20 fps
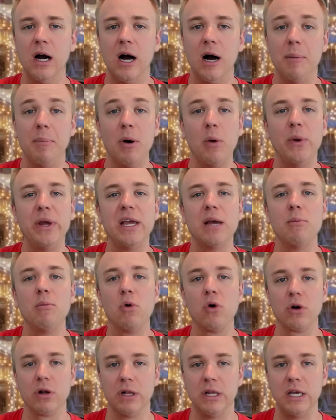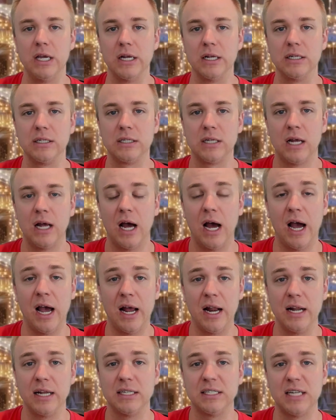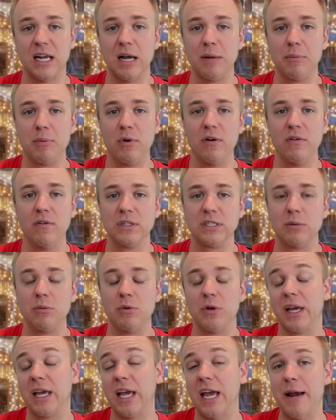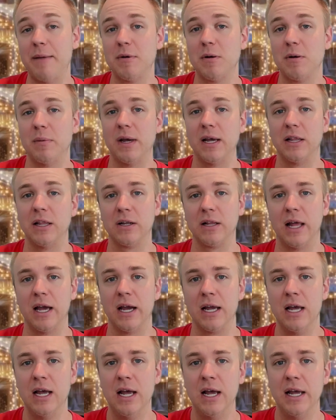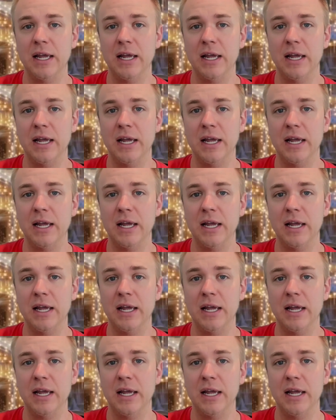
But we get more leads. I had an example of someone that came to me and they're like,